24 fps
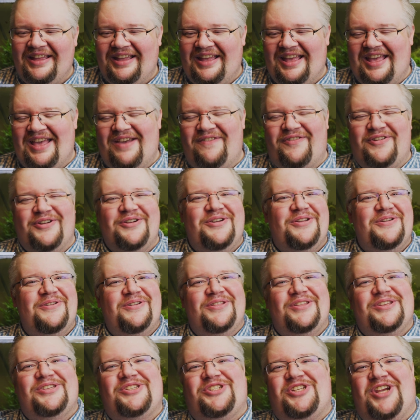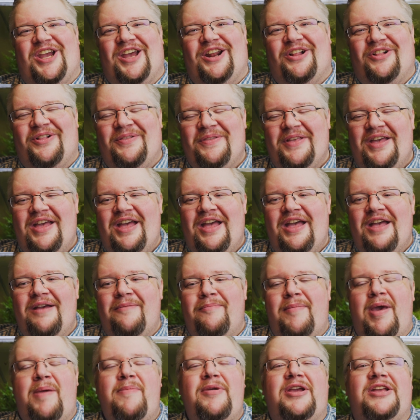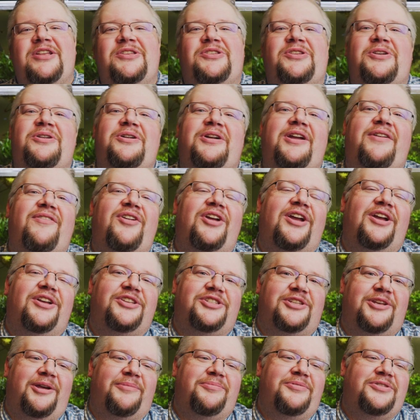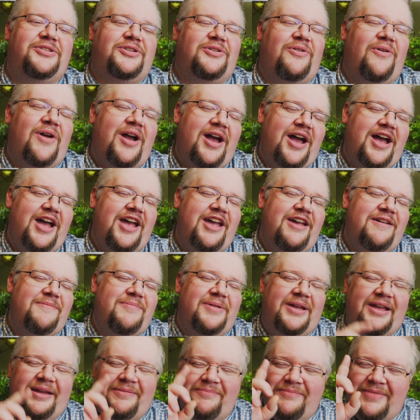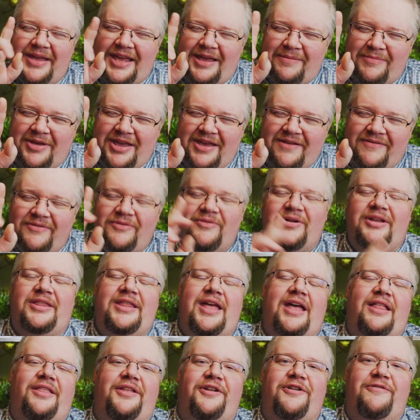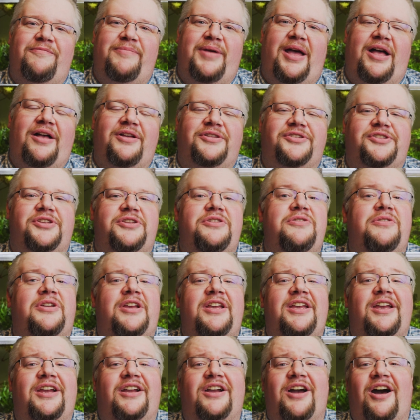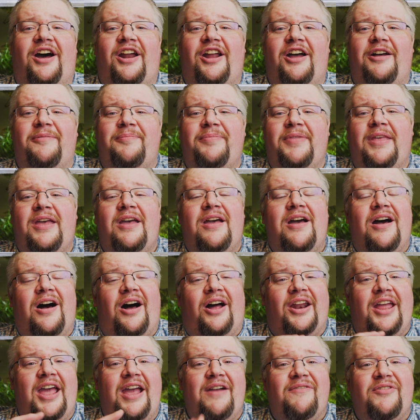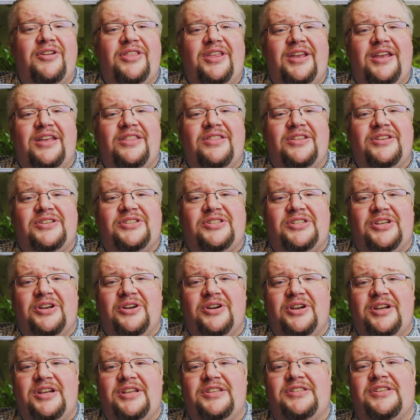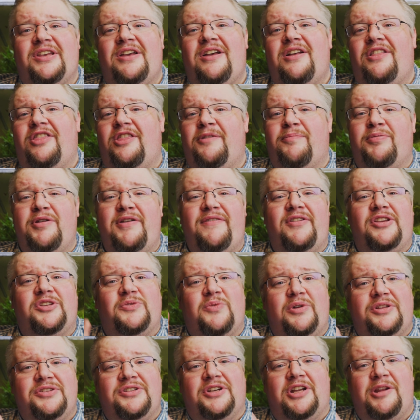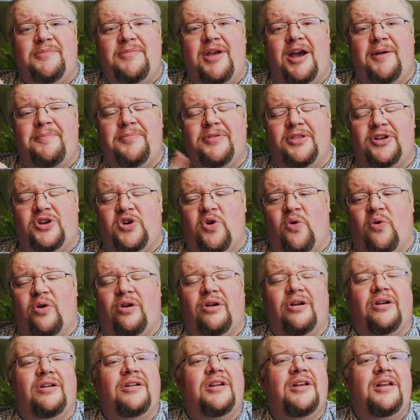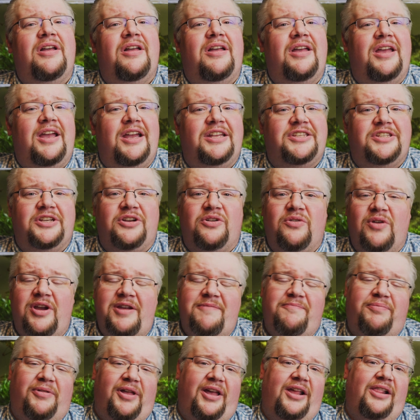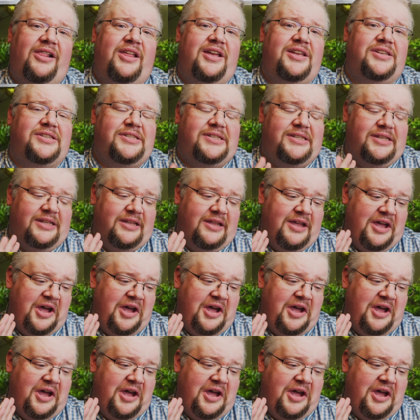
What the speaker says: If you're new to this channel, maybe consider giving a subscribe, maybe even ring that little bell so you can get caught up on everything in this series. The previous ones are going to be up in the corner. It's a great playlist.